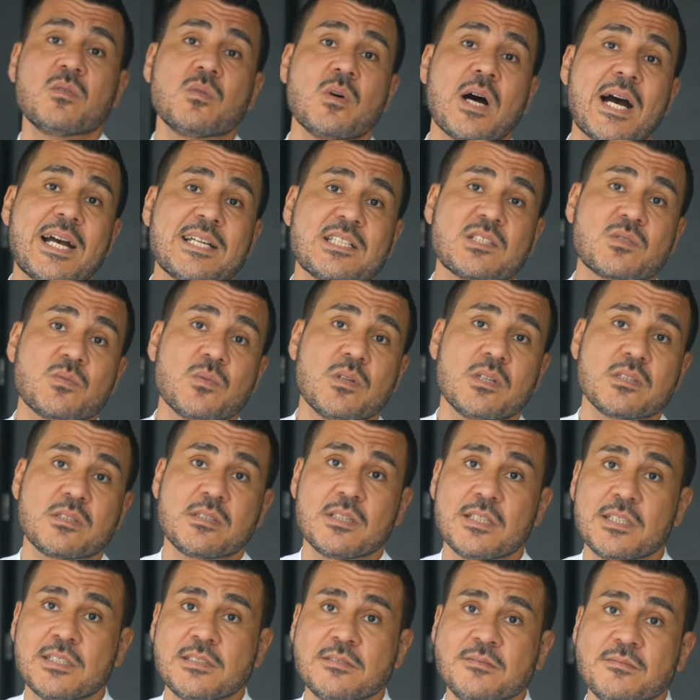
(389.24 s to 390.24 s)
the ice
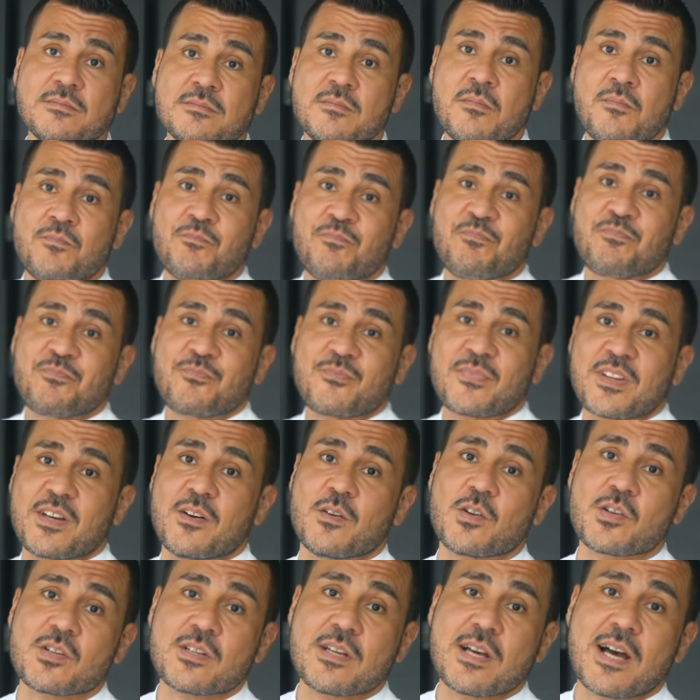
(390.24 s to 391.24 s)
water
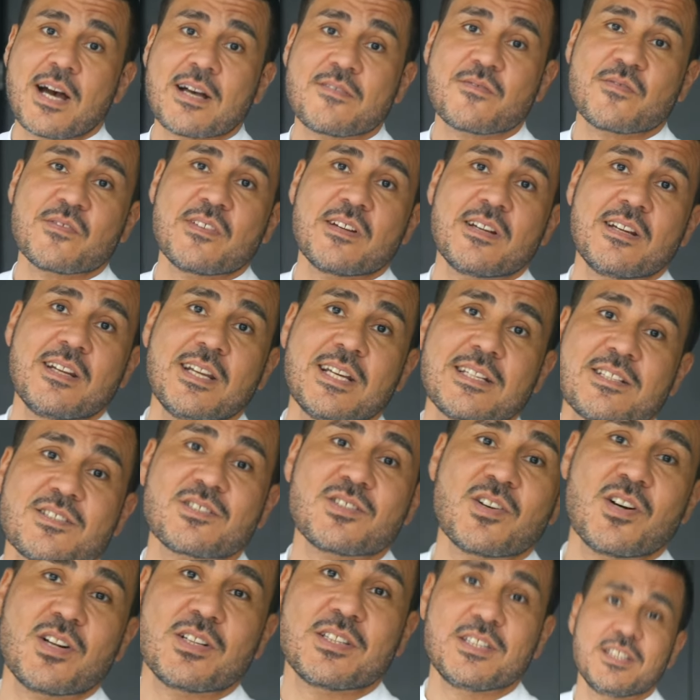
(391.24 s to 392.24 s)
or have less
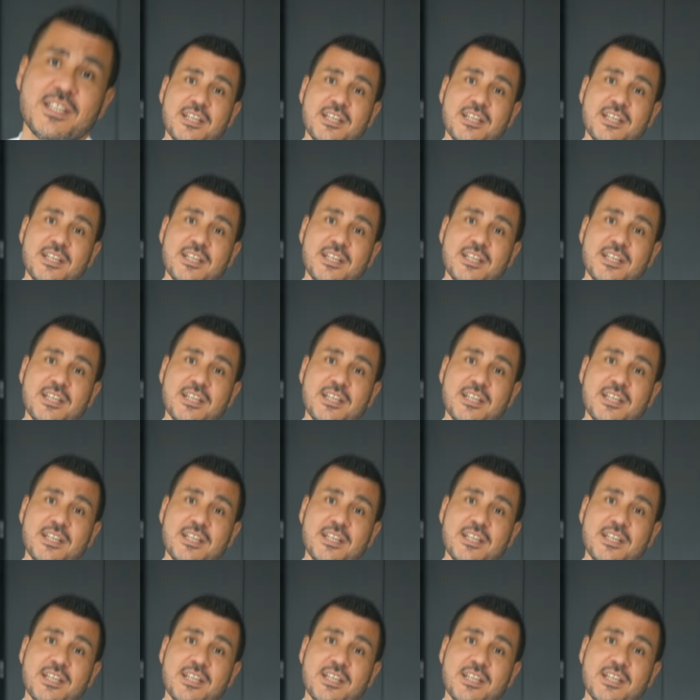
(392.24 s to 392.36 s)
salt